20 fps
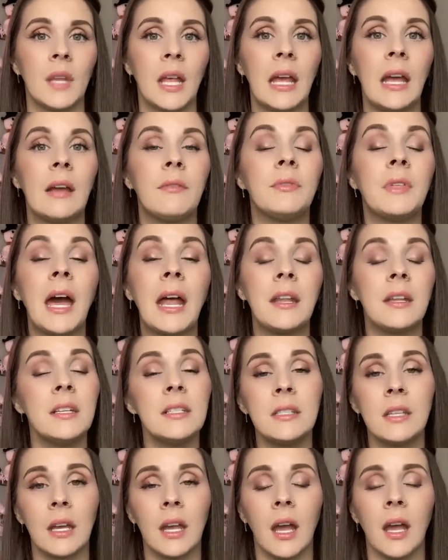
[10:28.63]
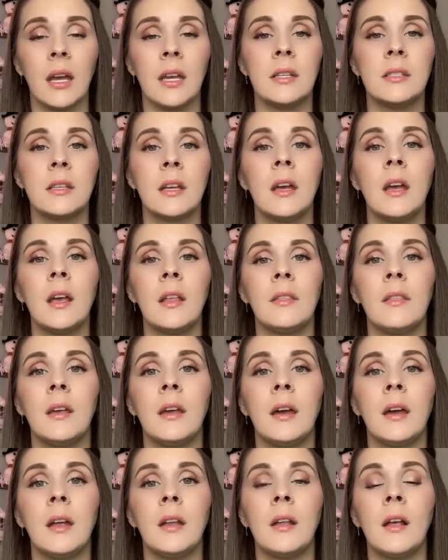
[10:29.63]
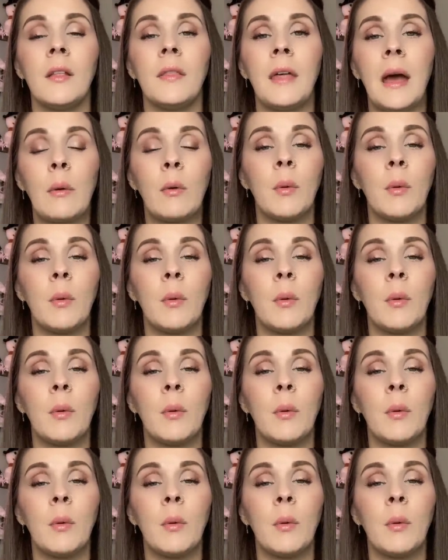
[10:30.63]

If that is the case, then that